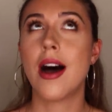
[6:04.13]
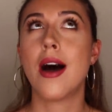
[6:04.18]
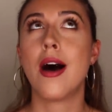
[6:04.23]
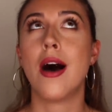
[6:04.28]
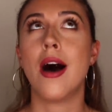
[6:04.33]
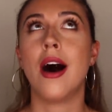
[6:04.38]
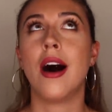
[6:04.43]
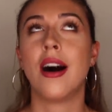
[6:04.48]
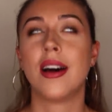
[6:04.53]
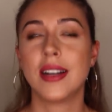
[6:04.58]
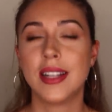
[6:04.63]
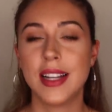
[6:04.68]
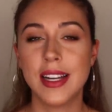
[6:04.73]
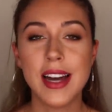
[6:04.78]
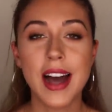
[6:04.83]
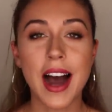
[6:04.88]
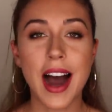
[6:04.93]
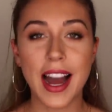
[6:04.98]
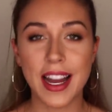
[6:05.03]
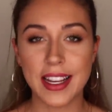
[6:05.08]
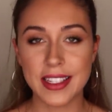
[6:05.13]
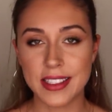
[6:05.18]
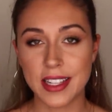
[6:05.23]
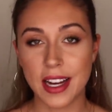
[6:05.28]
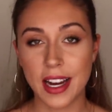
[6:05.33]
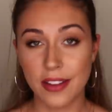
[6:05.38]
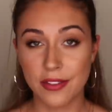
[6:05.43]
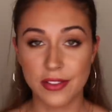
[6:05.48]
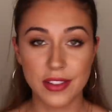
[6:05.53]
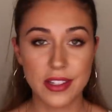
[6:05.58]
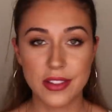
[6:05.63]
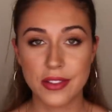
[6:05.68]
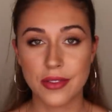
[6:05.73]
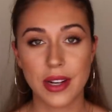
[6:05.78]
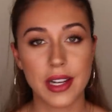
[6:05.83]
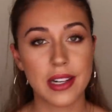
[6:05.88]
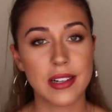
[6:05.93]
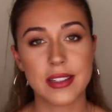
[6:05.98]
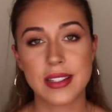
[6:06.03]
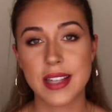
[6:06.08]
Oh, I die for this
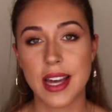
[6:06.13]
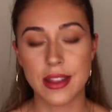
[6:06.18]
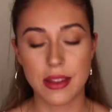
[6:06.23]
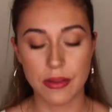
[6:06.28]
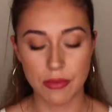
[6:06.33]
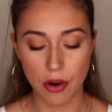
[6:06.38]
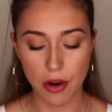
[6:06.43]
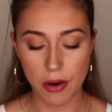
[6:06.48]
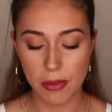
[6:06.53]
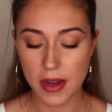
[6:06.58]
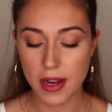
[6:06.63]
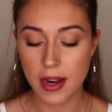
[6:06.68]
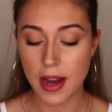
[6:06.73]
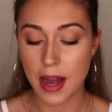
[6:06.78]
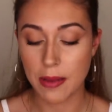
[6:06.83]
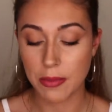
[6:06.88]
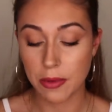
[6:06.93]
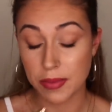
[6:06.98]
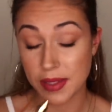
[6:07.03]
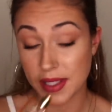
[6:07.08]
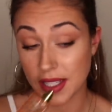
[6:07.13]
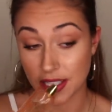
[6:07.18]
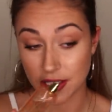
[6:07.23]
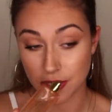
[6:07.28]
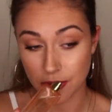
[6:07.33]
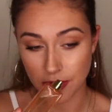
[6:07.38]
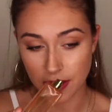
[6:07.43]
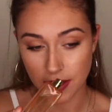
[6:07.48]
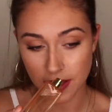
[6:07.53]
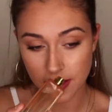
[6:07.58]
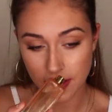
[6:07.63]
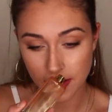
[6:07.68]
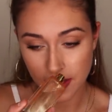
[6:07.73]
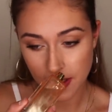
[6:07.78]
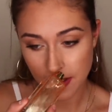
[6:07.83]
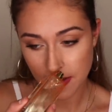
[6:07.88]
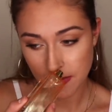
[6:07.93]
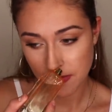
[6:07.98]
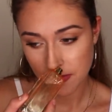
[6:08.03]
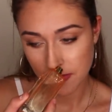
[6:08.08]
fragrance at the moment, I'm obsessed with it.